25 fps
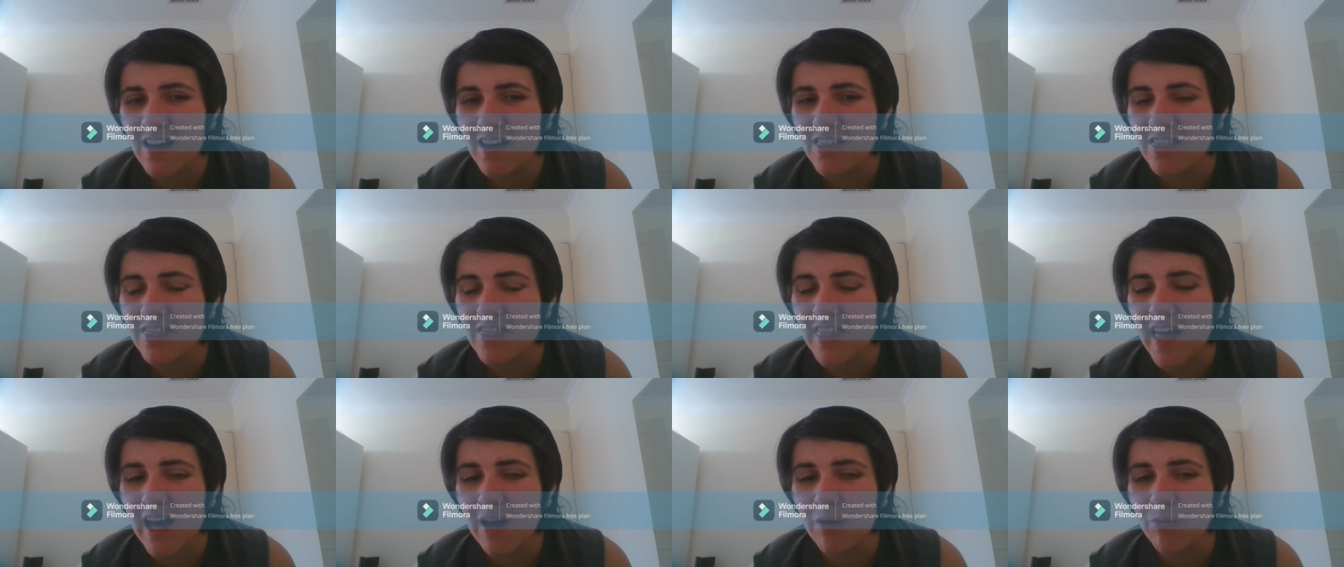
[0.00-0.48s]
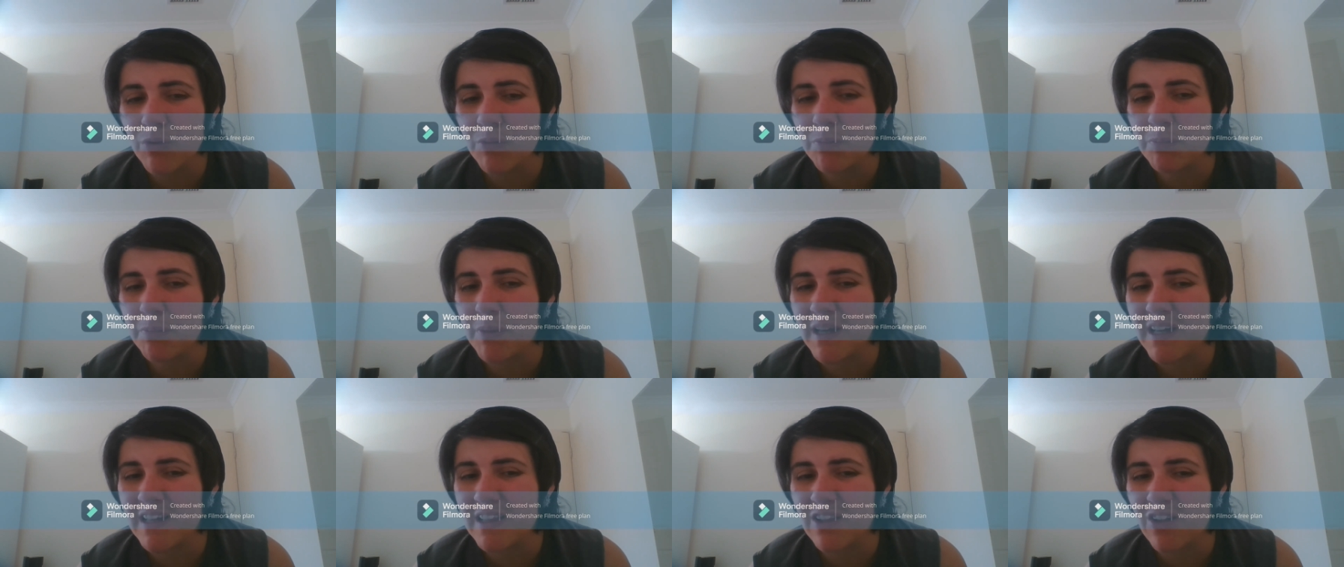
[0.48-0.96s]
that would
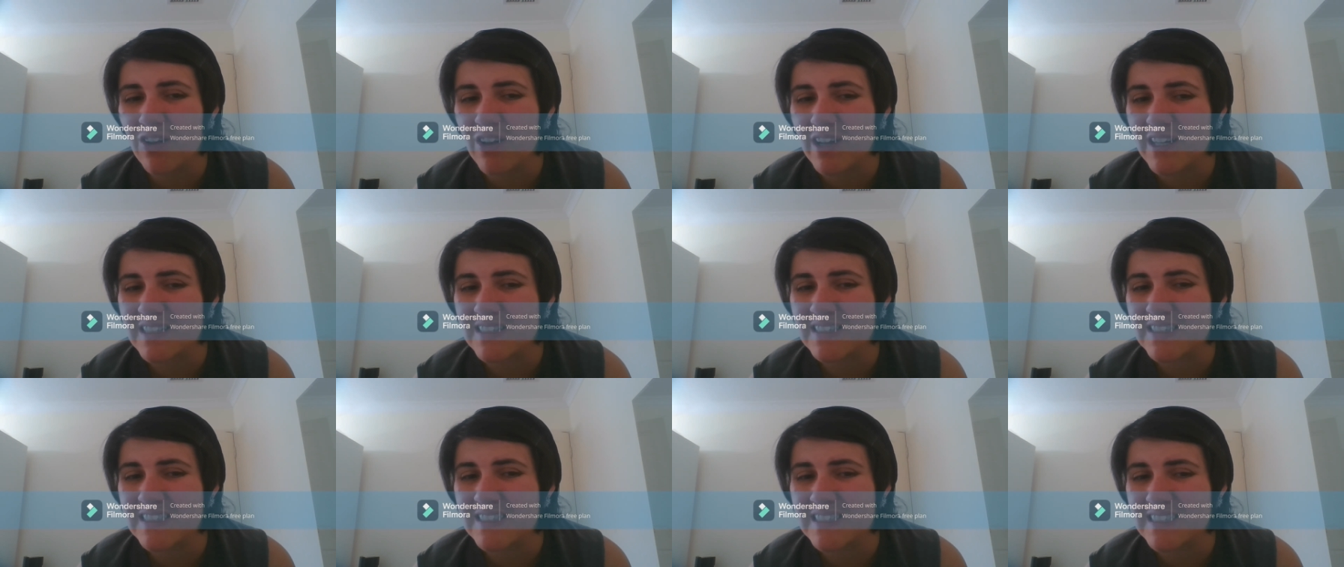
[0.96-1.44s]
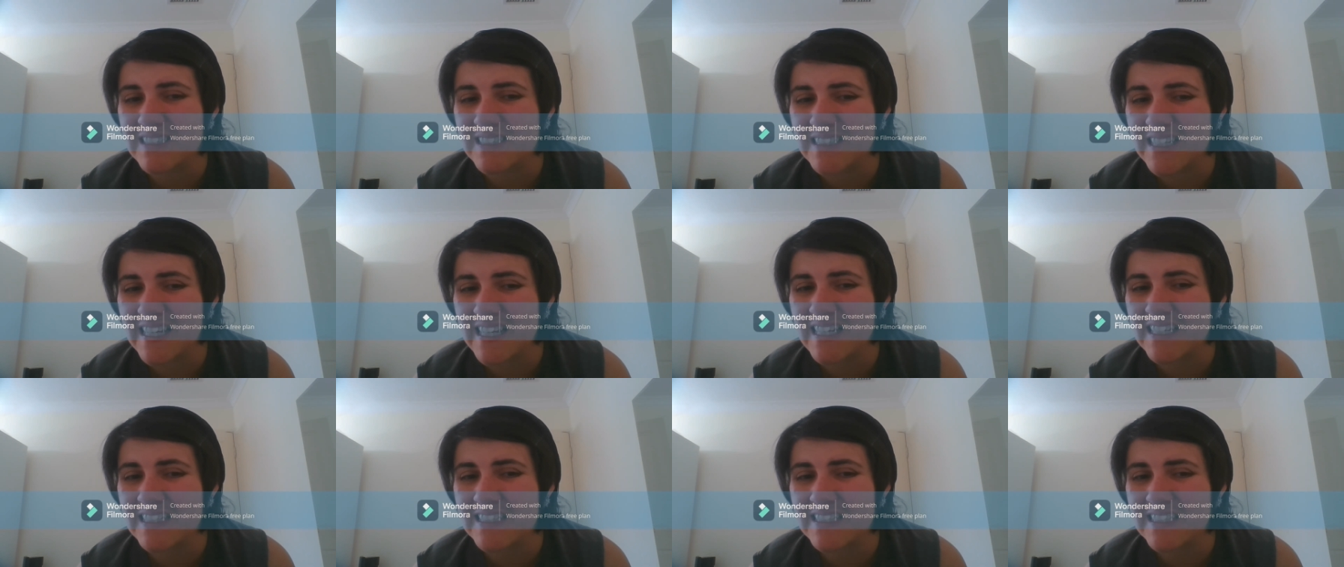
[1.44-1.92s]
be like
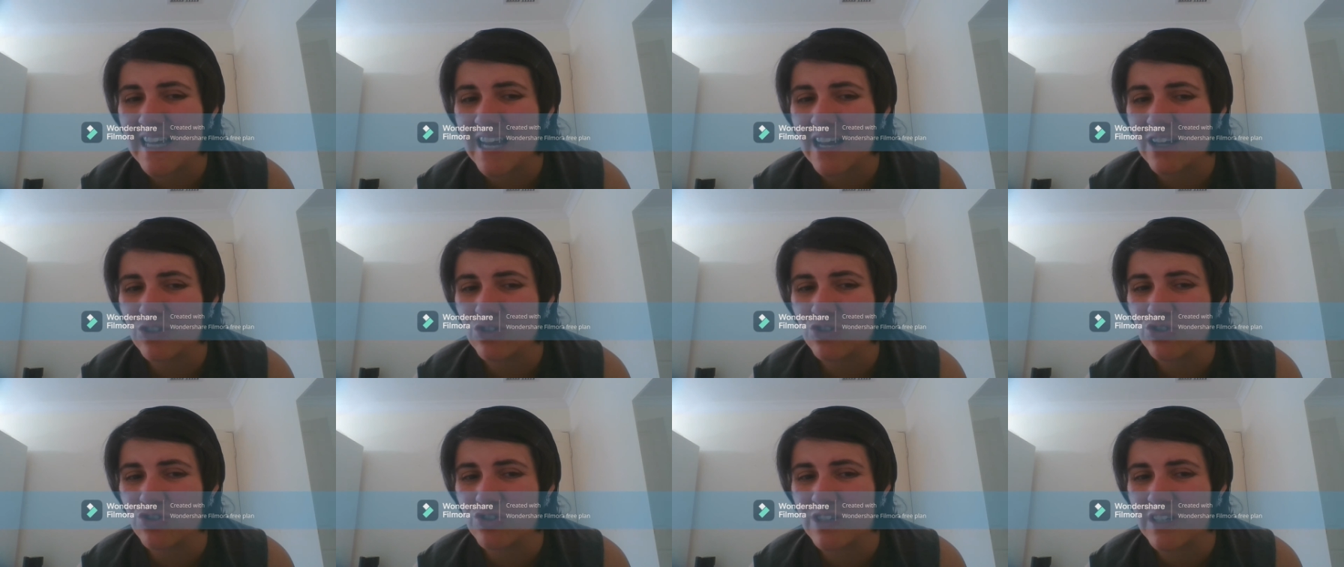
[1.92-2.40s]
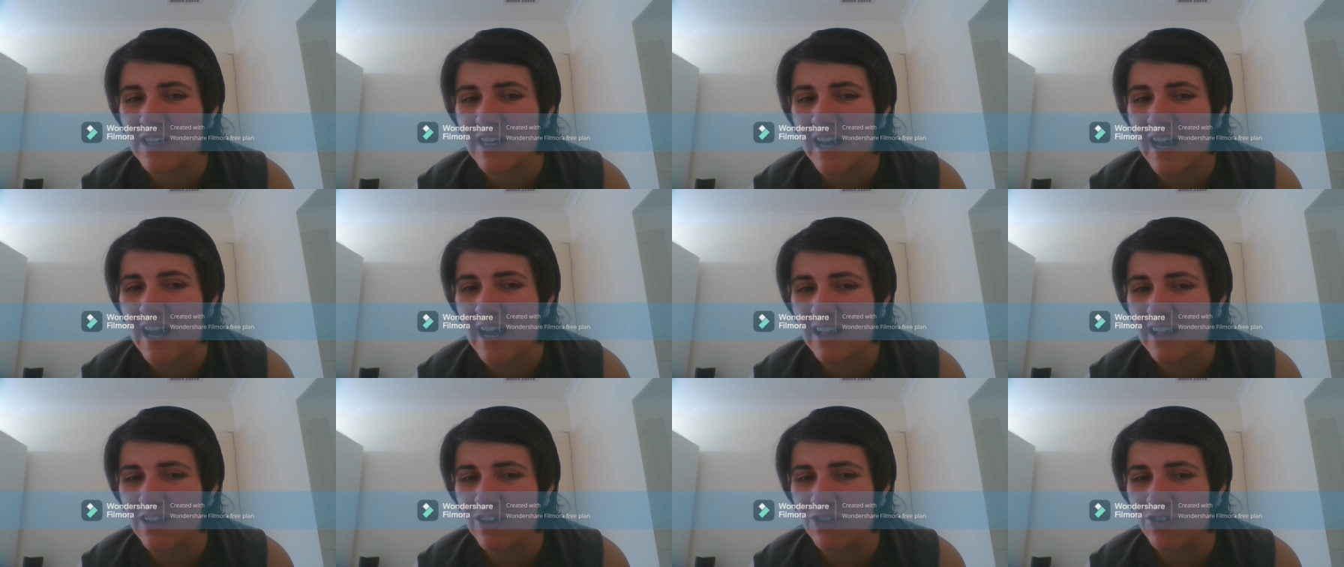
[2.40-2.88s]
600
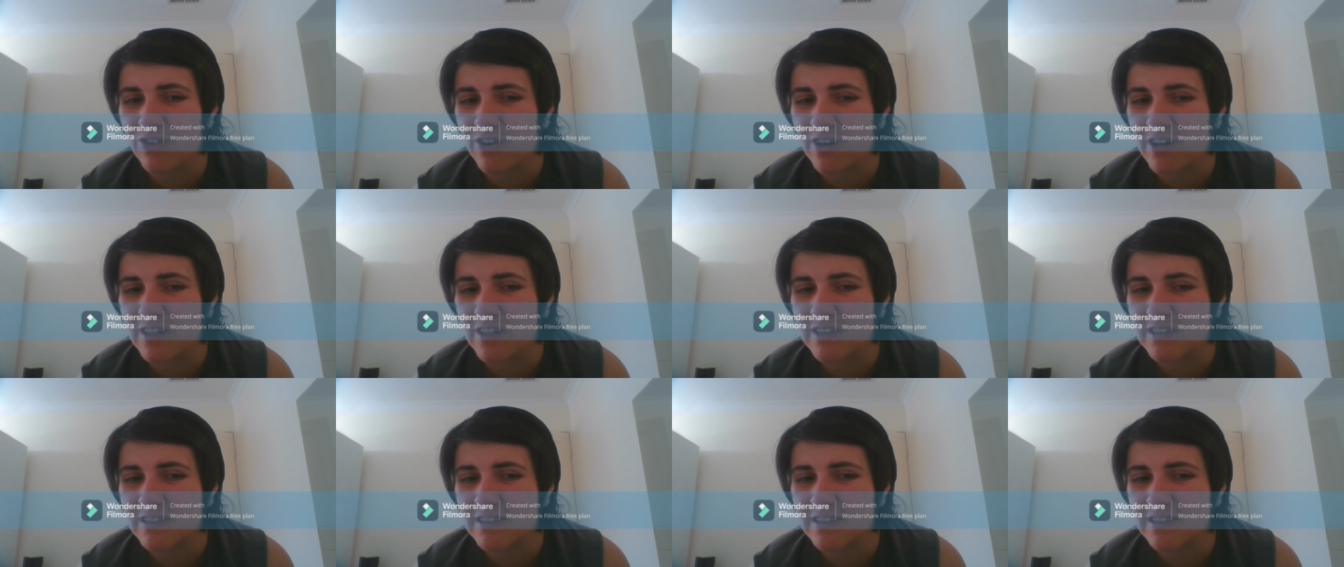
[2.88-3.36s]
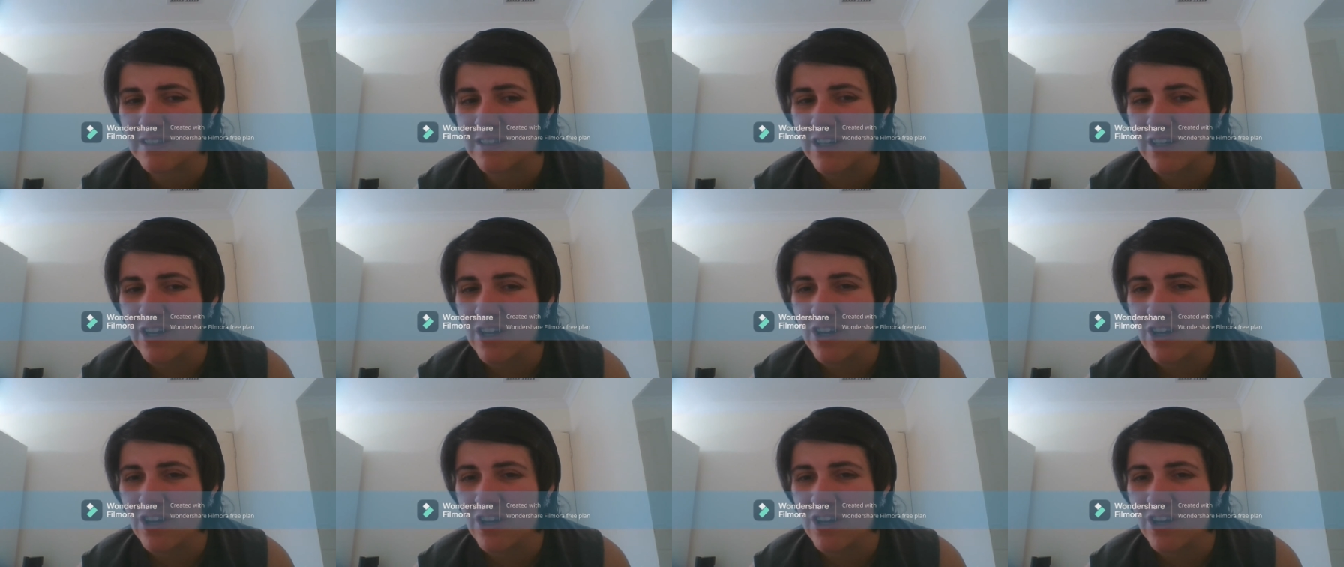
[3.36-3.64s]
calories.